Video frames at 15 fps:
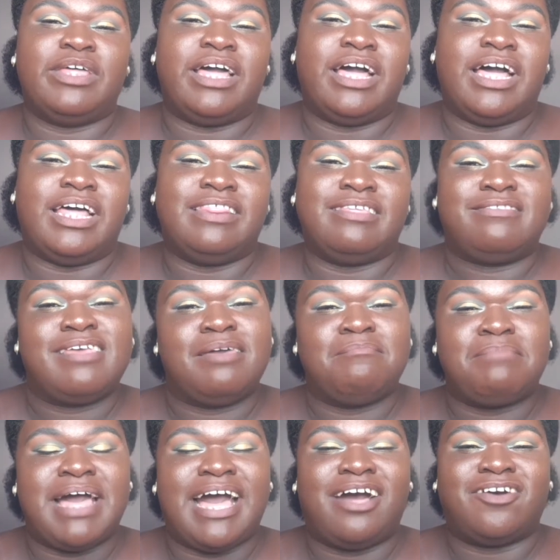the
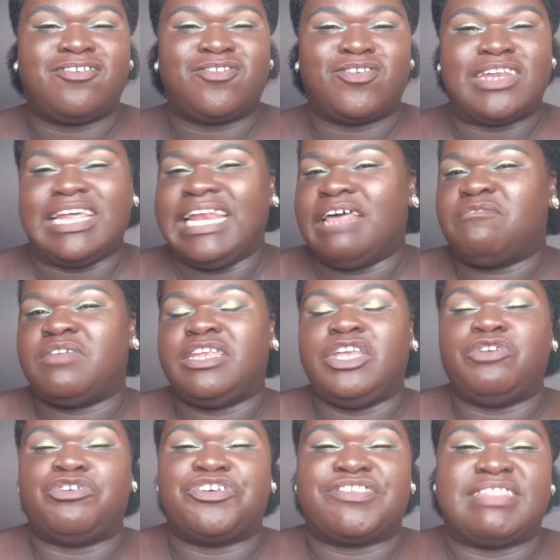£10 or the
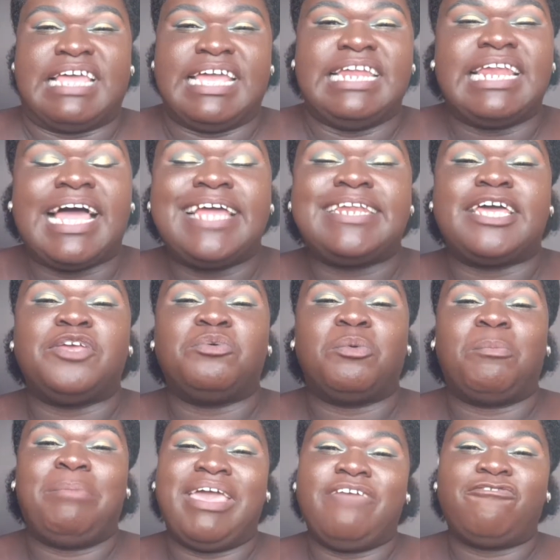€11.99 that you
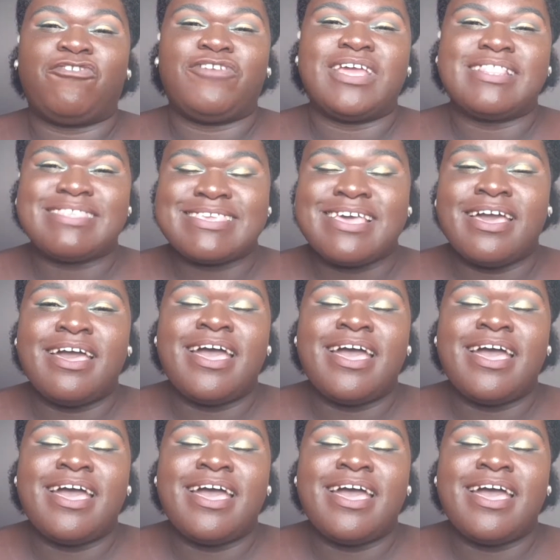will pay for it,